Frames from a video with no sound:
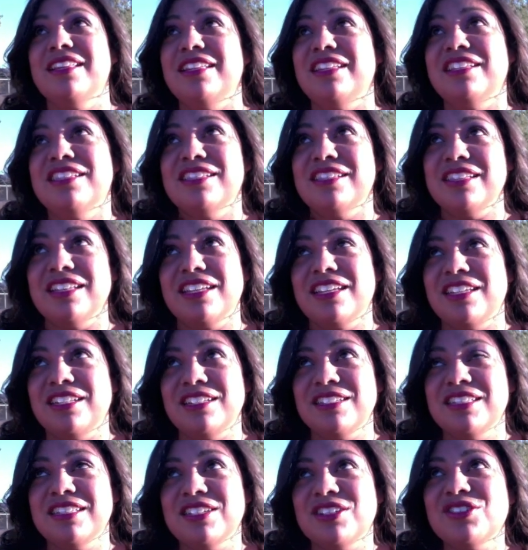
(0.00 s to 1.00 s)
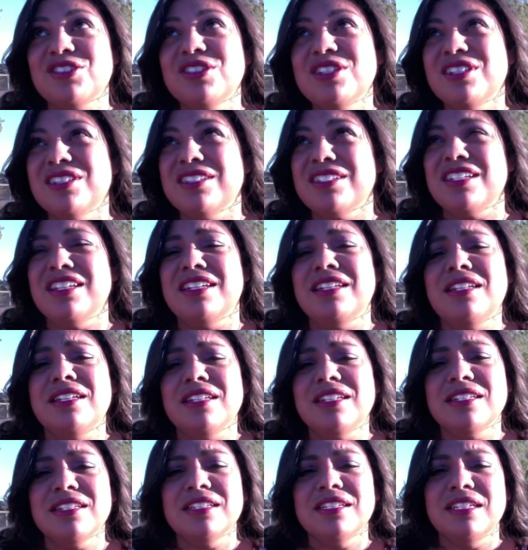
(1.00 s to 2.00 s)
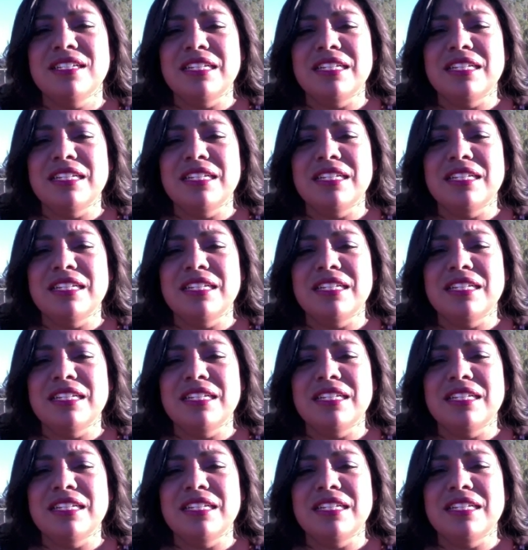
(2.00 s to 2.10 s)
it's like in a series, and